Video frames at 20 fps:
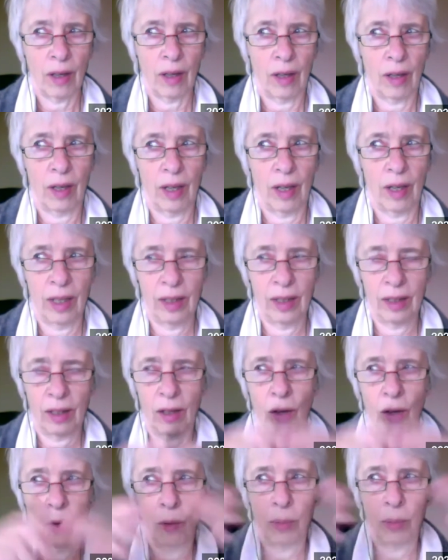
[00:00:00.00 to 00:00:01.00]
in the
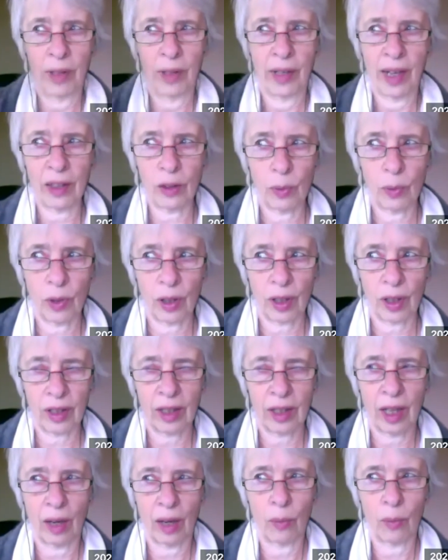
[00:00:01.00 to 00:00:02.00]
global network
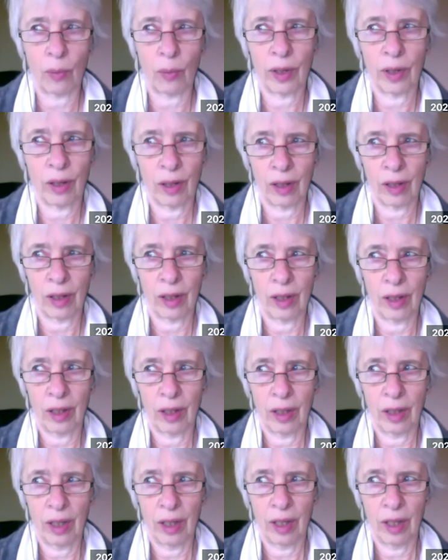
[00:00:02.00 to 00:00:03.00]
that we are,
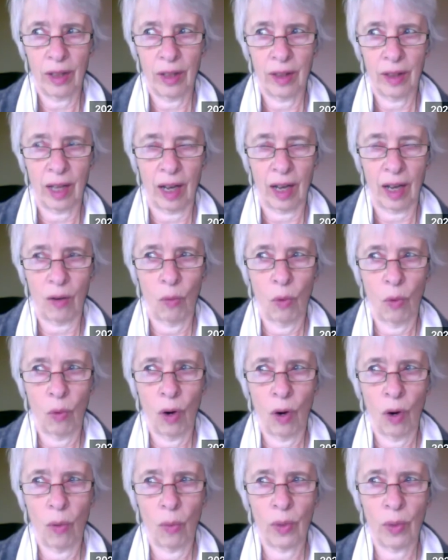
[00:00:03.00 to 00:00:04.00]
that
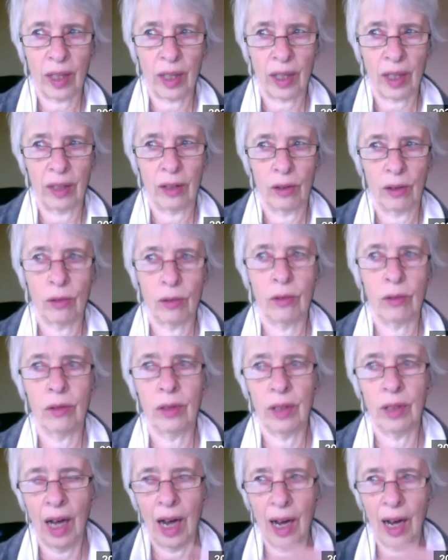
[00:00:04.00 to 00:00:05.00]
what we can do
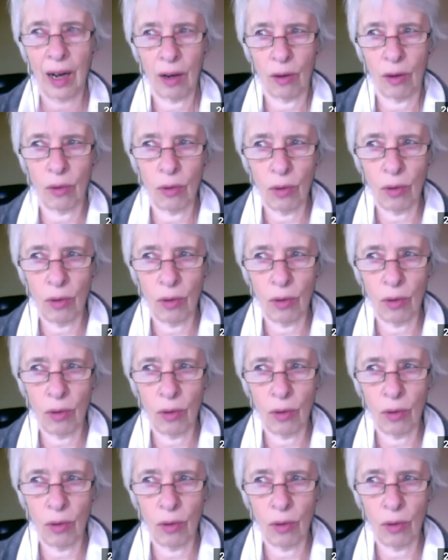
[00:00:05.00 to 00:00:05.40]
now